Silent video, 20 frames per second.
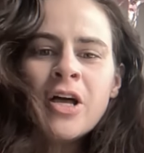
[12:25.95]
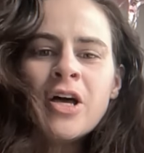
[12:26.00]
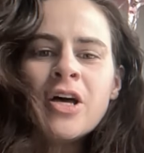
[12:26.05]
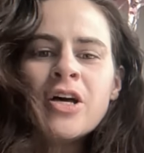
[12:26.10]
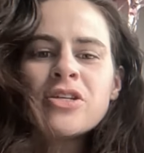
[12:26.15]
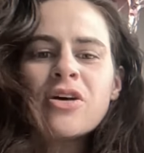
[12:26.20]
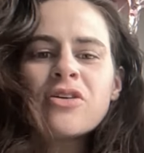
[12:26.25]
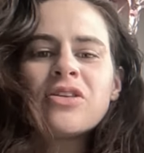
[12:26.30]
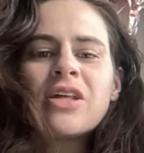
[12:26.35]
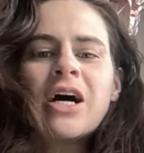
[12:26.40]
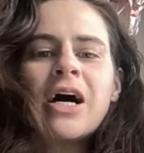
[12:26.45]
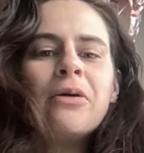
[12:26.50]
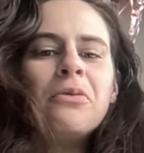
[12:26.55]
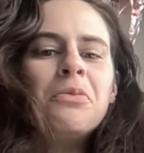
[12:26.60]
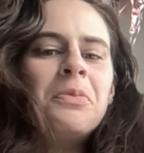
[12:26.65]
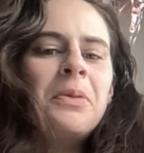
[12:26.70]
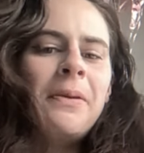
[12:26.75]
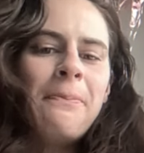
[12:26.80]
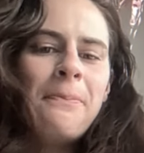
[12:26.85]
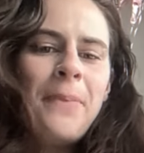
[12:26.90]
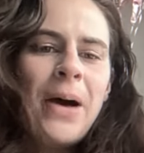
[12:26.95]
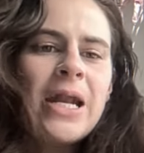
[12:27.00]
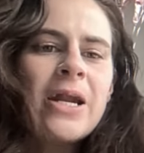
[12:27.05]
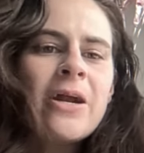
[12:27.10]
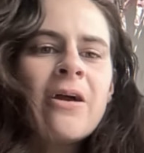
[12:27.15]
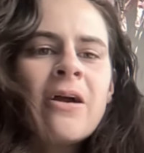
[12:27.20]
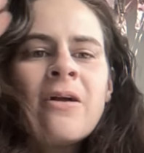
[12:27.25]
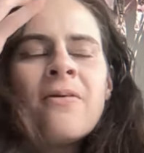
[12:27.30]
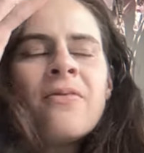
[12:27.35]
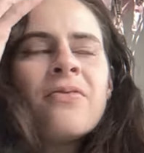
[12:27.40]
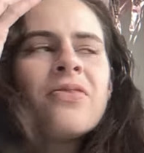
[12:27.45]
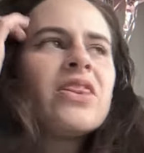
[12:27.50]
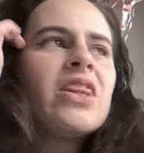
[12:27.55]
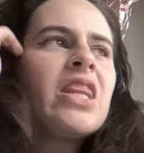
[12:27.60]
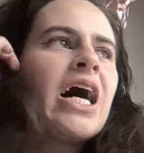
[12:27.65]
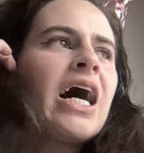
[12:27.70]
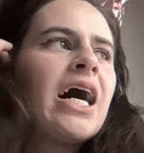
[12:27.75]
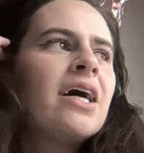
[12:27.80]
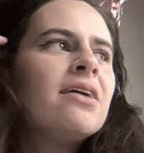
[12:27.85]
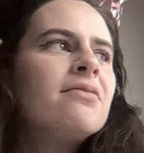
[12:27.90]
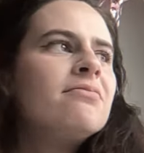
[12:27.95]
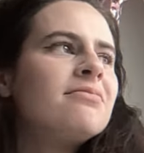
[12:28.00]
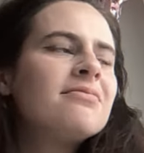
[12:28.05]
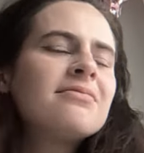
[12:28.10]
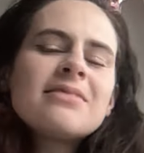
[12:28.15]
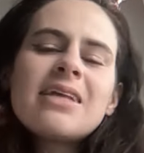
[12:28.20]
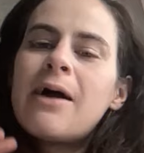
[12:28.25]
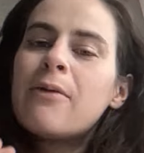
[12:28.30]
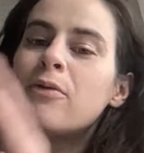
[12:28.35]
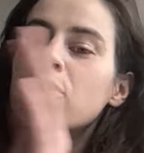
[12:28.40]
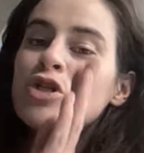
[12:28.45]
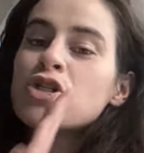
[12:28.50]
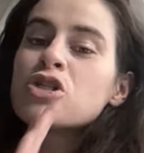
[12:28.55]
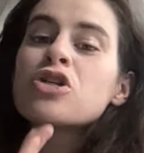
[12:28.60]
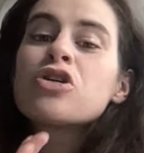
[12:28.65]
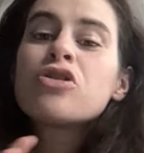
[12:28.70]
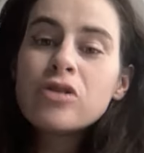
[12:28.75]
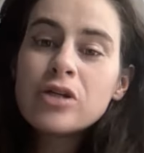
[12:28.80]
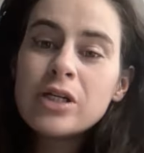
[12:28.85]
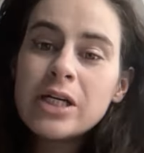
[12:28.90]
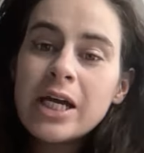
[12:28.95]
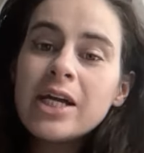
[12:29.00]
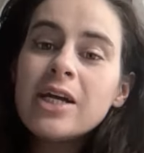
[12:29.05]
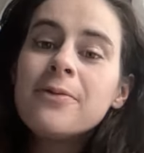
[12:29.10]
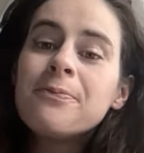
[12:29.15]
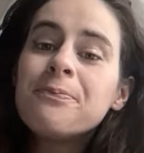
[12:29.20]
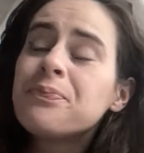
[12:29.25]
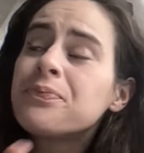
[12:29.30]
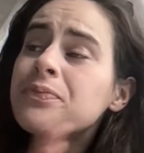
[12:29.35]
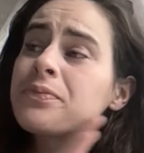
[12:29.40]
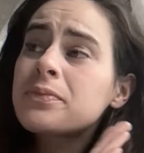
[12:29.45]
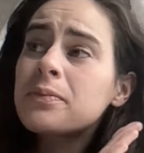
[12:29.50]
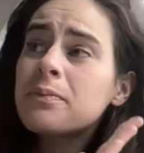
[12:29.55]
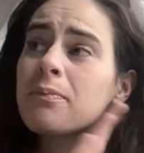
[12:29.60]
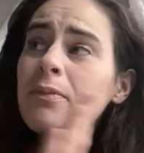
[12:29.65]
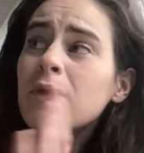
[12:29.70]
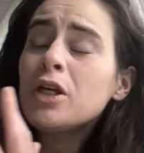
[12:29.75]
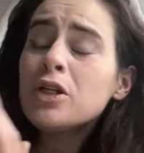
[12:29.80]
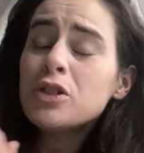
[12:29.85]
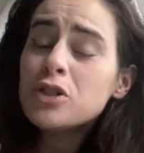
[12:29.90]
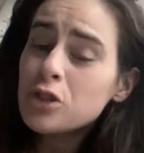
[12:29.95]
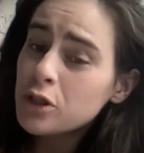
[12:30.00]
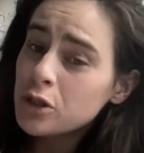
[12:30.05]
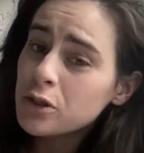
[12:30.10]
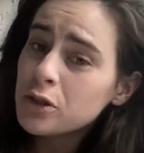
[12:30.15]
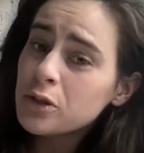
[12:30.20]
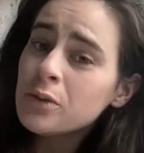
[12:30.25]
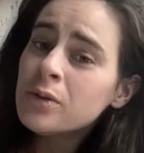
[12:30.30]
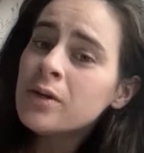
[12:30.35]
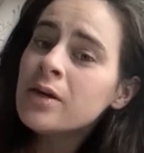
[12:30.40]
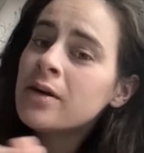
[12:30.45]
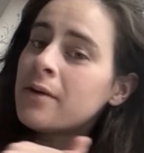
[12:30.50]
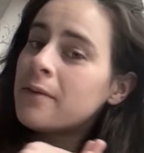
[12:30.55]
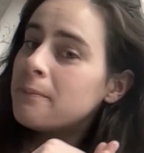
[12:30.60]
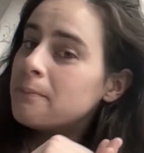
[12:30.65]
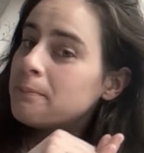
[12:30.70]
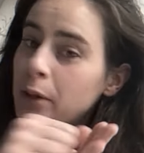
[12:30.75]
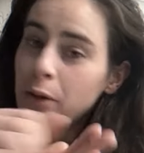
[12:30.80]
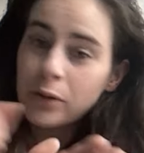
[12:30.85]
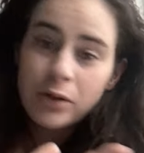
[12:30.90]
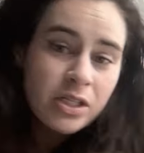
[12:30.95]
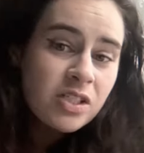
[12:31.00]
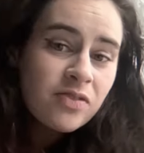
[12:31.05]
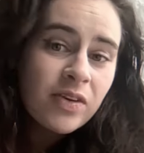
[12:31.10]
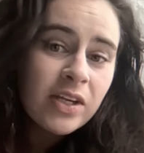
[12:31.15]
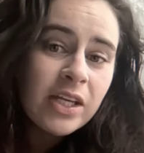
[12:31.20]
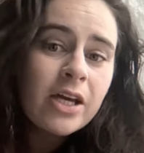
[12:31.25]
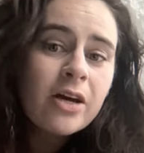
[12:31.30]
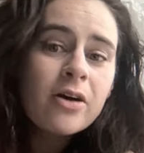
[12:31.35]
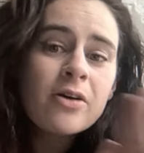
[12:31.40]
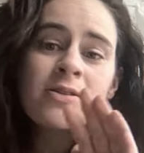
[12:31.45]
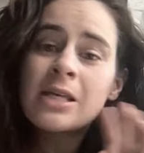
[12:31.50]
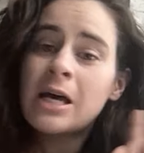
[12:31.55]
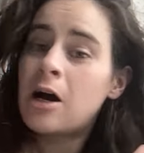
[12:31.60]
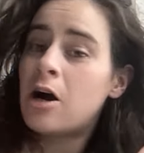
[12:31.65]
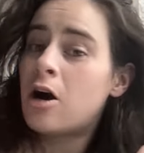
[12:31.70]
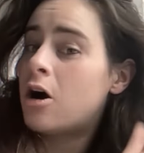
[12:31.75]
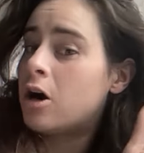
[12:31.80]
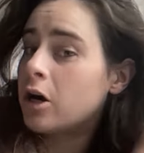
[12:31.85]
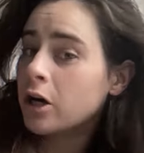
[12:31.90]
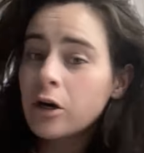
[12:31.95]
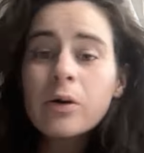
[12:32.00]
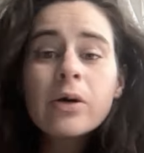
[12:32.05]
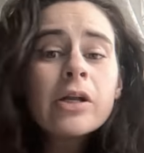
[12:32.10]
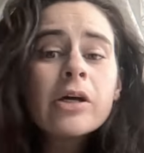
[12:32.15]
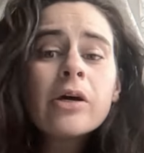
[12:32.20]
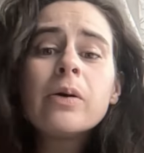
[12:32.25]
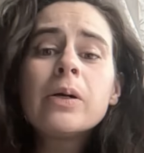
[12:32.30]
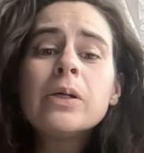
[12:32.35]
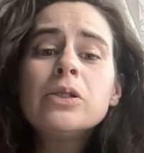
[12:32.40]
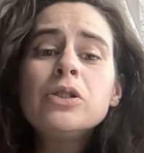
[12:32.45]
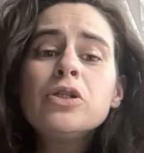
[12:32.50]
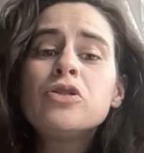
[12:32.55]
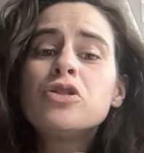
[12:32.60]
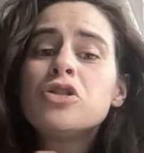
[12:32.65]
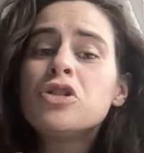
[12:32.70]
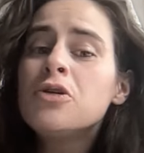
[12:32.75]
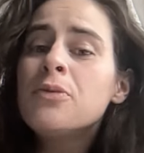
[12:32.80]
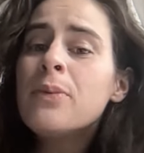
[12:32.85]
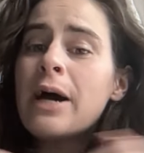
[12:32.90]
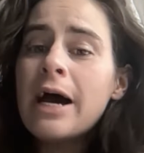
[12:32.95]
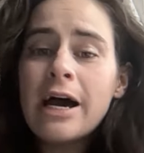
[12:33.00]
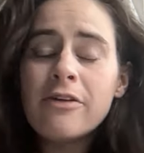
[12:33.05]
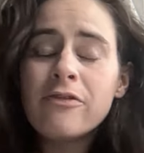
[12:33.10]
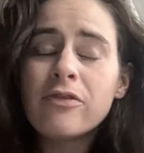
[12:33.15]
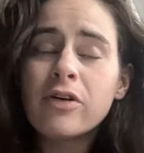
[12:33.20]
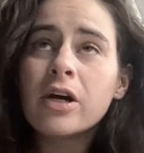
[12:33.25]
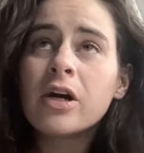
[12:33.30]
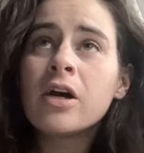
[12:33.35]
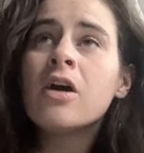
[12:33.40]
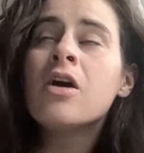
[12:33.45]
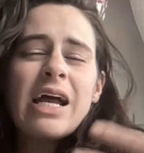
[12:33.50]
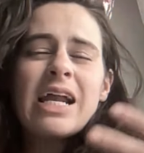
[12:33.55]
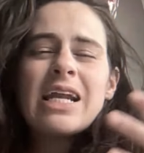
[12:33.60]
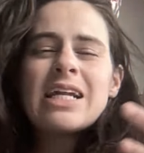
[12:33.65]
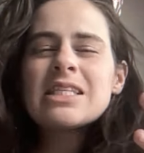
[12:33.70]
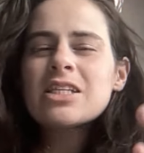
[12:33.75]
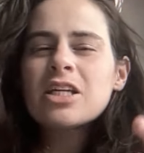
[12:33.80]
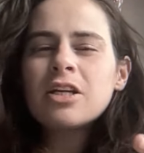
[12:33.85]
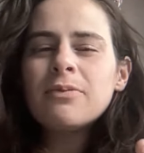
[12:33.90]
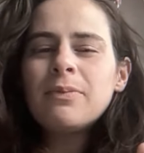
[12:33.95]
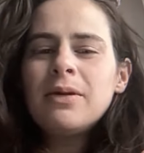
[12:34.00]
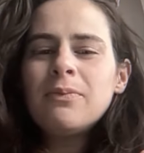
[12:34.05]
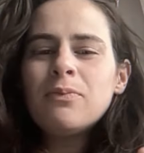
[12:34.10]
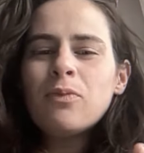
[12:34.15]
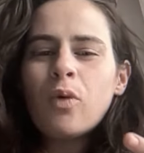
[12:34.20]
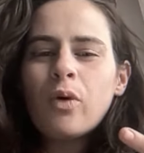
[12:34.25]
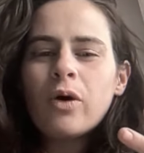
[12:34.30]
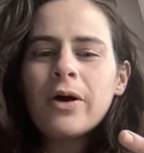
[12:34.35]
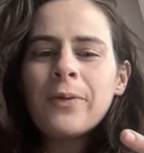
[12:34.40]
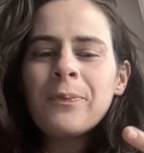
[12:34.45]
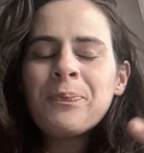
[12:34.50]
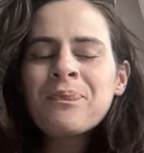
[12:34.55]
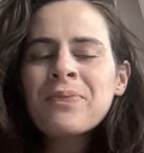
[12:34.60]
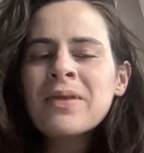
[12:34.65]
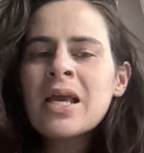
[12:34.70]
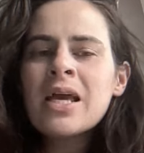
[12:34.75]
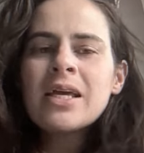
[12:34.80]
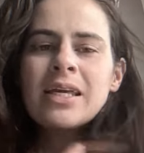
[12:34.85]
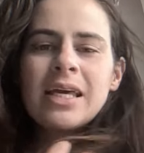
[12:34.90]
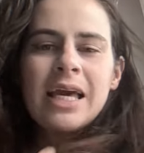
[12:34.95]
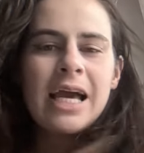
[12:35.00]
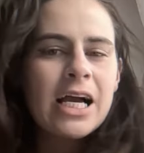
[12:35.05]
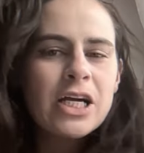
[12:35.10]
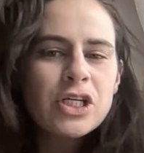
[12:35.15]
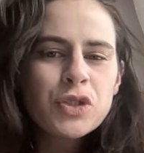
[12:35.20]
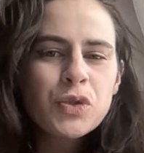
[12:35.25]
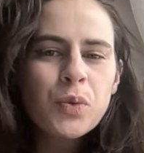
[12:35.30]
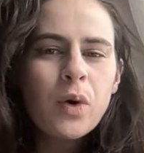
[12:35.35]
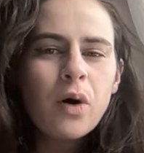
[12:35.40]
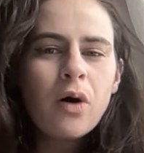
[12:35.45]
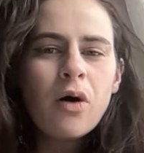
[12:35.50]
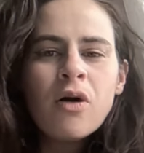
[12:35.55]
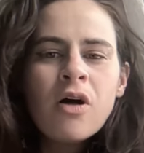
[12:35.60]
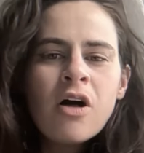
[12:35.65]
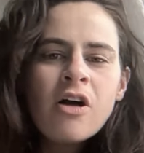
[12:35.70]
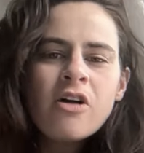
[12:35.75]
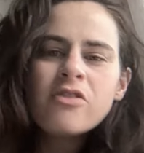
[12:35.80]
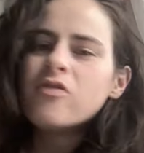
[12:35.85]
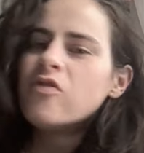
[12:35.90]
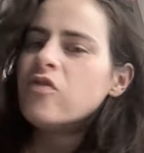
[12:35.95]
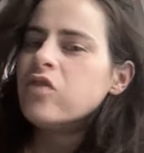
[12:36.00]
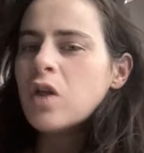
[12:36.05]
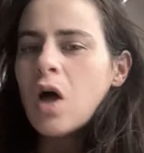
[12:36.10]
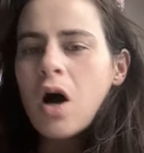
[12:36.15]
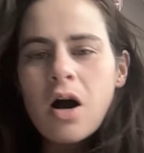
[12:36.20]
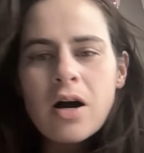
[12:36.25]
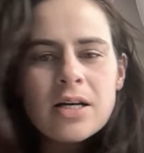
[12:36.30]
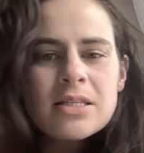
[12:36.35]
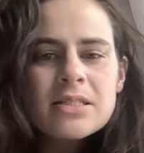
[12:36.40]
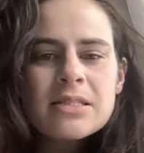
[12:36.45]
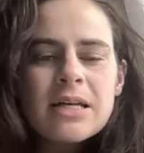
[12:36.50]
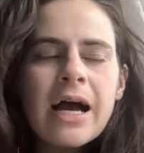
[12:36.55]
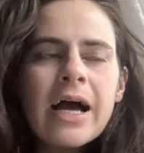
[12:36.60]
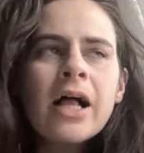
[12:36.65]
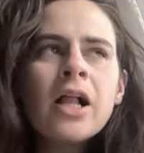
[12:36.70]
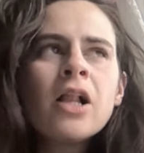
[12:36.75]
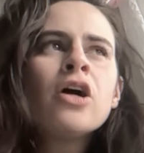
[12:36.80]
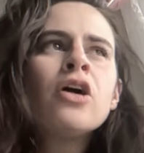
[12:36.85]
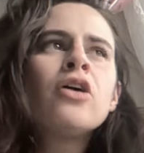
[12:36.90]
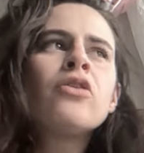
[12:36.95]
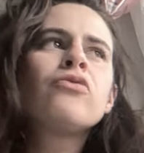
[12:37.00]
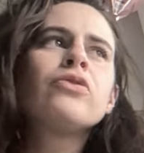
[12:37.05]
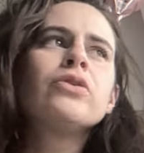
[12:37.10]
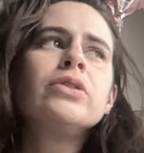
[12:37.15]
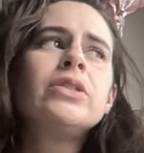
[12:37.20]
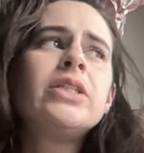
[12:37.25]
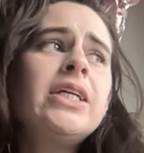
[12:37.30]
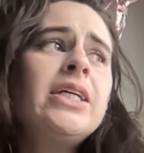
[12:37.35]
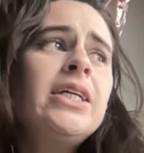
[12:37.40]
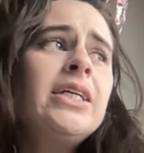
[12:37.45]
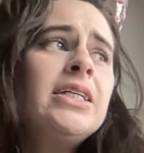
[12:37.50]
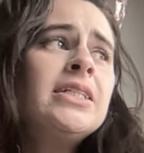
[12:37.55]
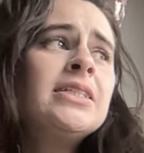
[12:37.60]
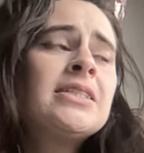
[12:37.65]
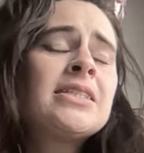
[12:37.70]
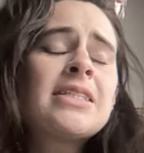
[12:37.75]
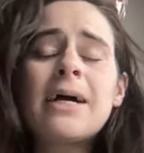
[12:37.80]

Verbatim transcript: So that would be better that I would just create two bonus videos that aren't going to go on YouTube ever, and it's going to be more casual vlog style routines.